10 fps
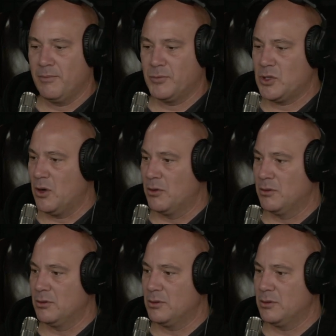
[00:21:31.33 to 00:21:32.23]
So
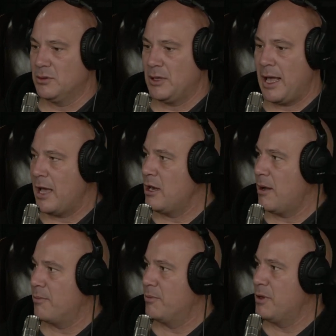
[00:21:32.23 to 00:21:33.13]
they end
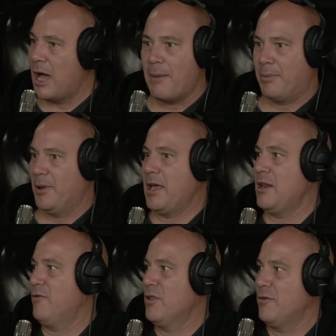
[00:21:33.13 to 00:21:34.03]
up not
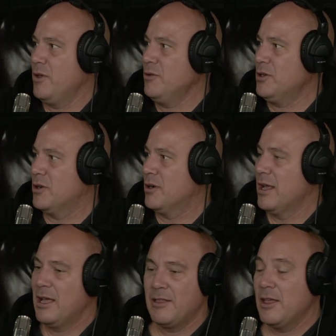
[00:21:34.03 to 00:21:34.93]
planning for the future.
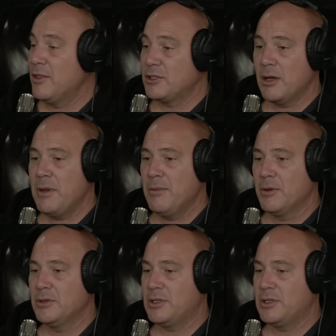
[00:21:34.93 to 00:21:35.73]
And then there's some people who